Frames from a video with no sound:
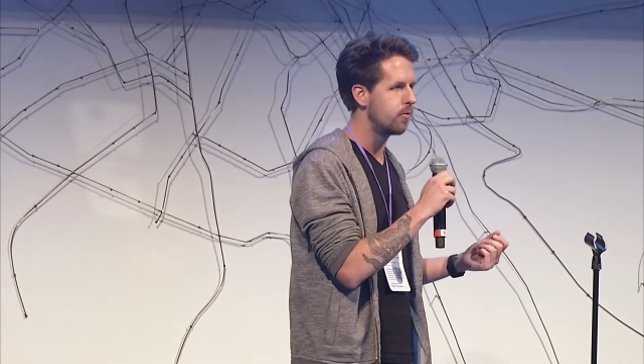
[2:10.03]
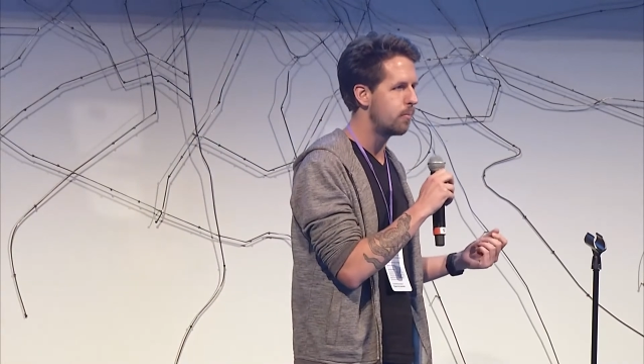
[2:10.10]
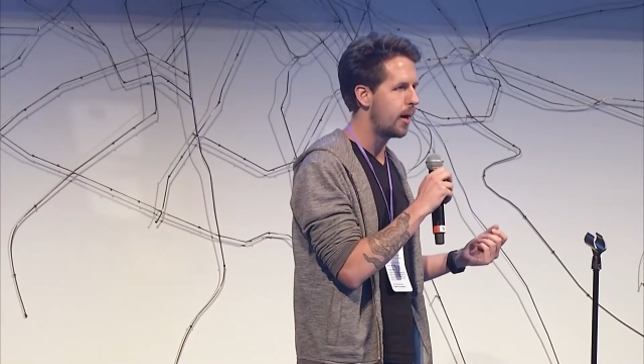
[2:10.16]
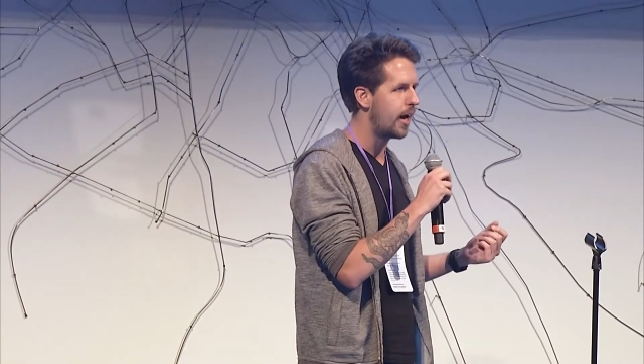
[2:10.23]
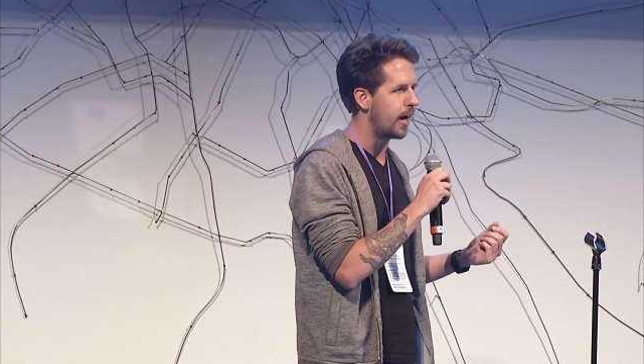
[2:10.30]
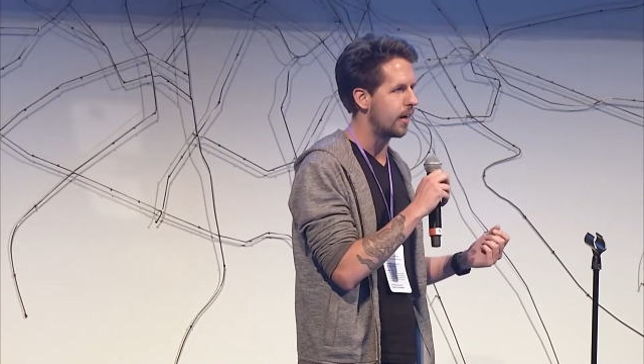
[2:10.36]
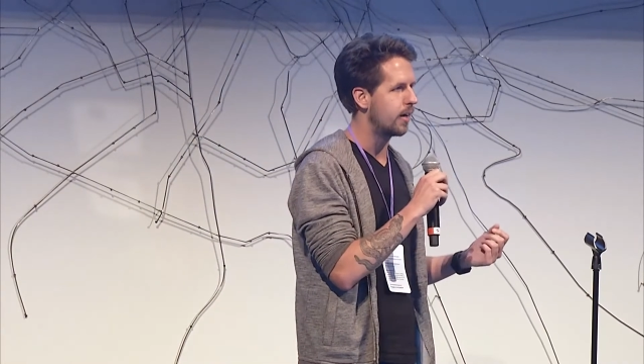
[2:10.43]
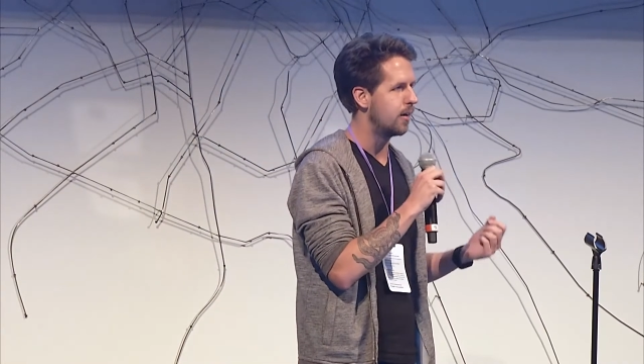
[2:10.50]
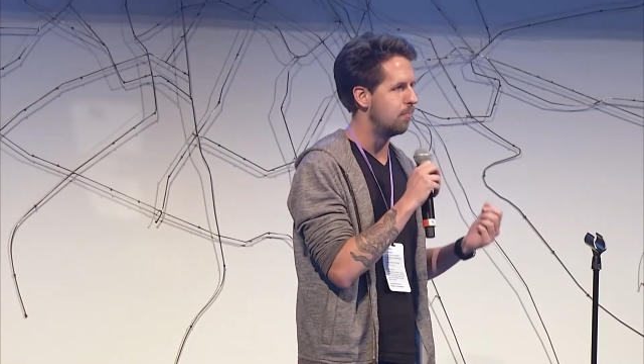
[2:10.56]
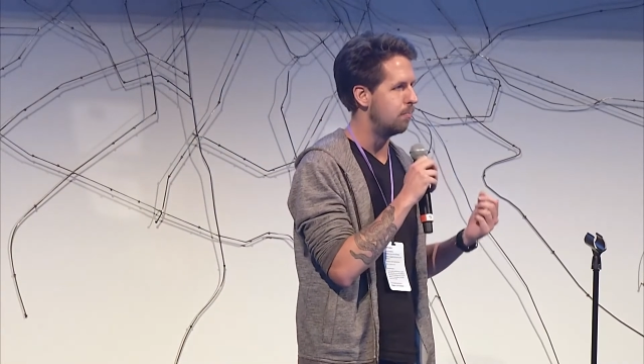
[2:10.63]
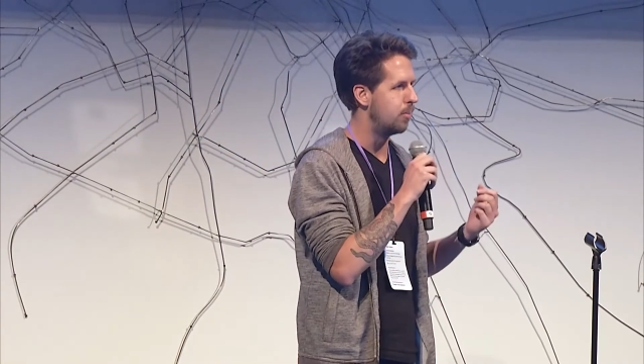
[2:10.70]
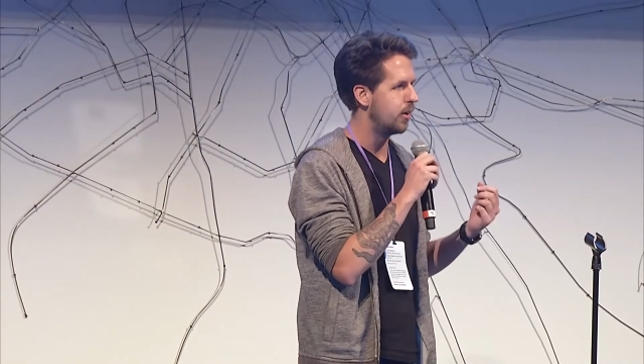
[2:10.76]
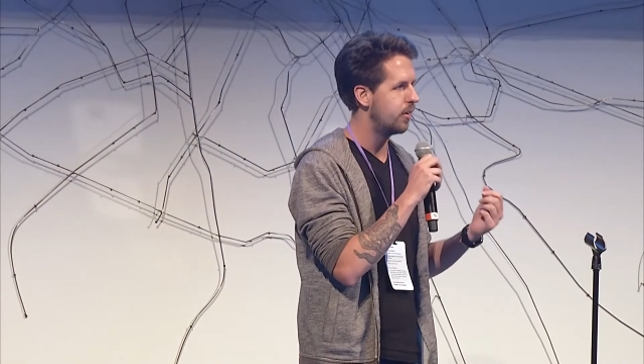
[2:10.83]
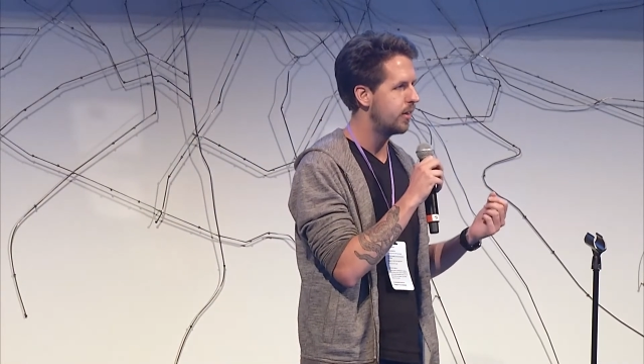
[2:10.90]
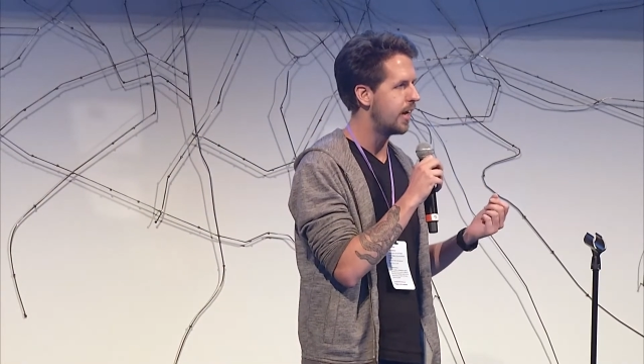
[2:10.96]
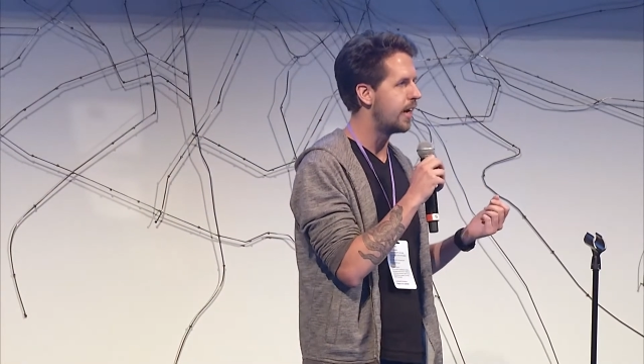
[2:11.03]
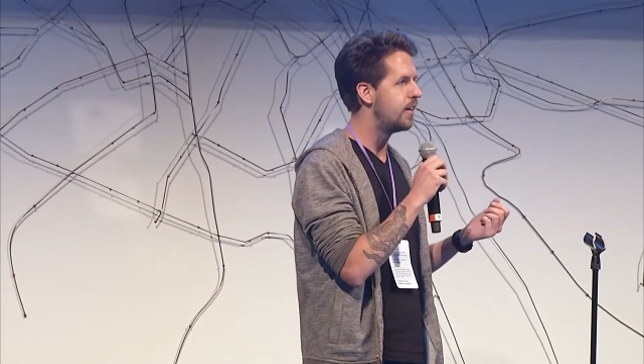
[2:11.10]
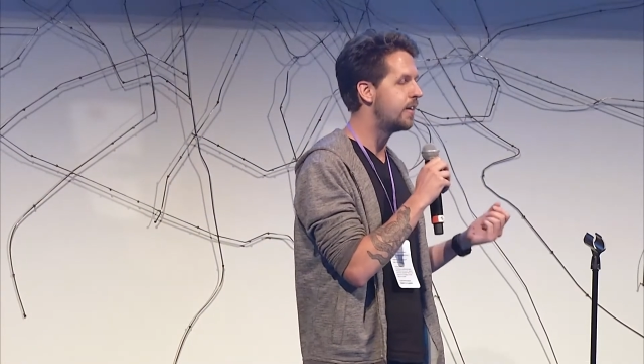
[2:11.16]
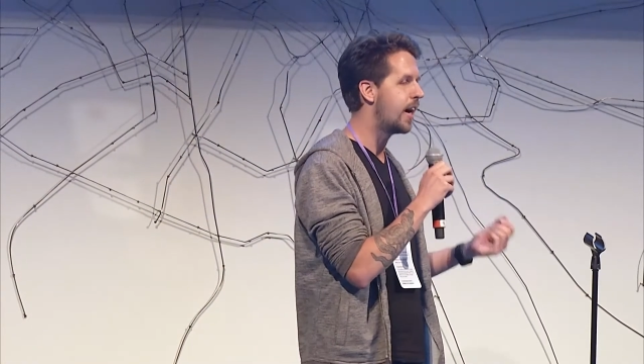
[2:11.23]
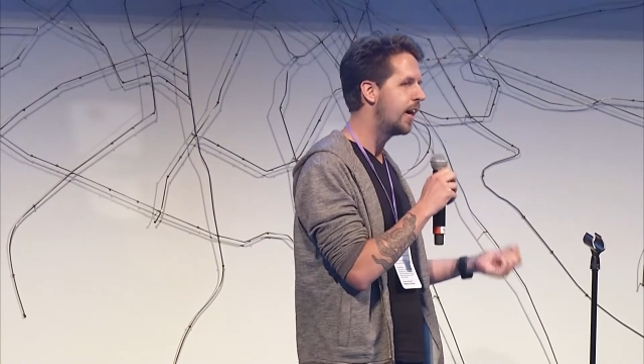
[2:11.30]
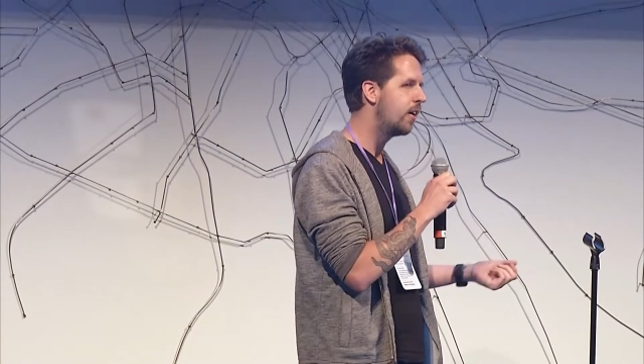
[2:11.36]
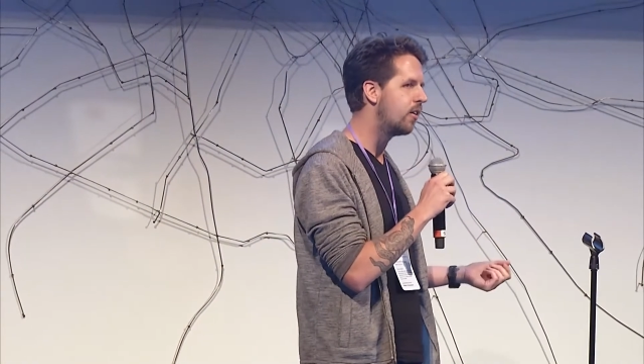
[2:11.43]
back and build that
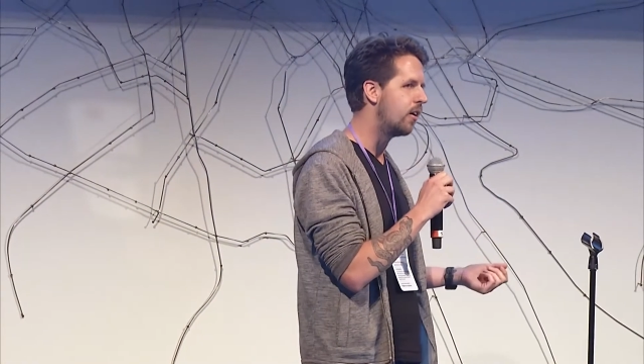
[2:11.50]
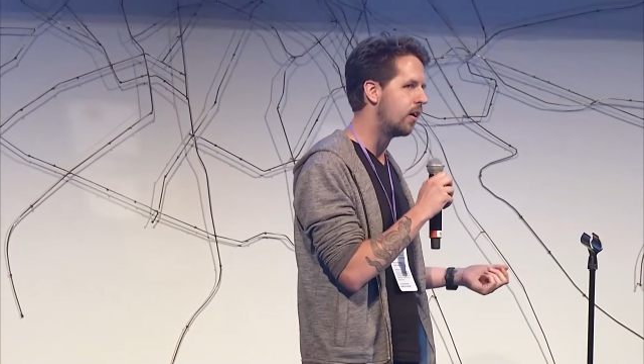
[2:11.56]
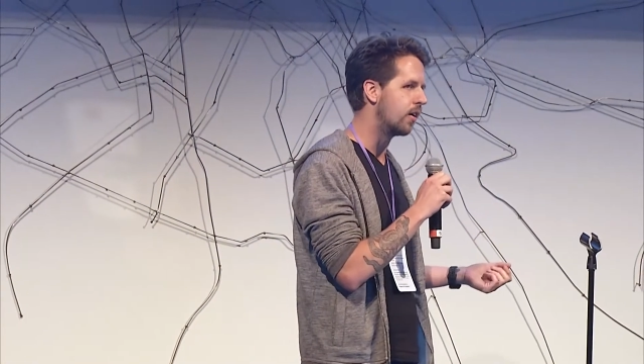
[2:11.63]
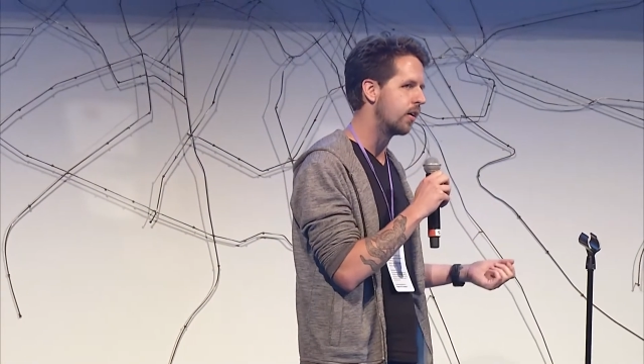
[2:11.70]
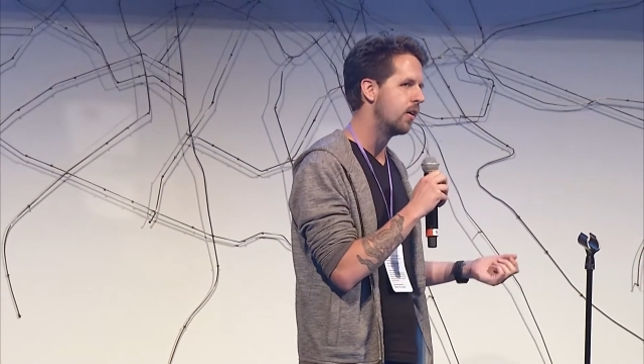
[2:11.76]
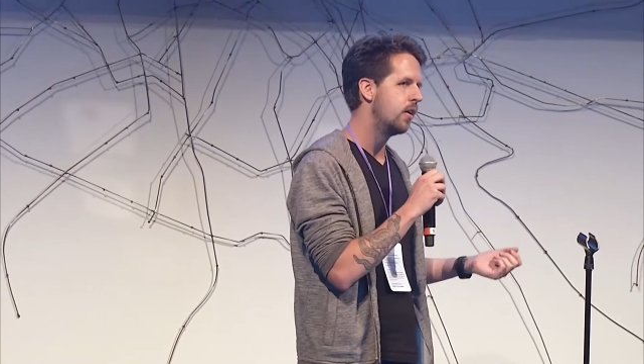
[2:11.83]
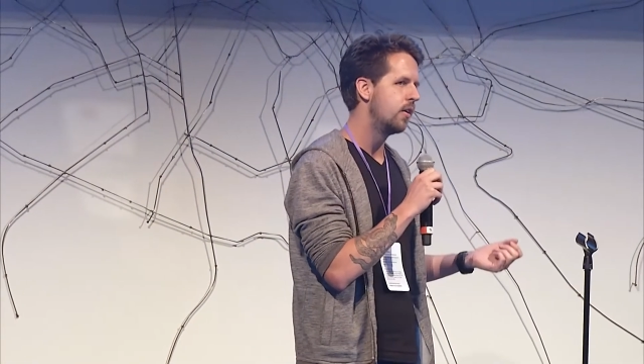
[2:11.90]
dialogue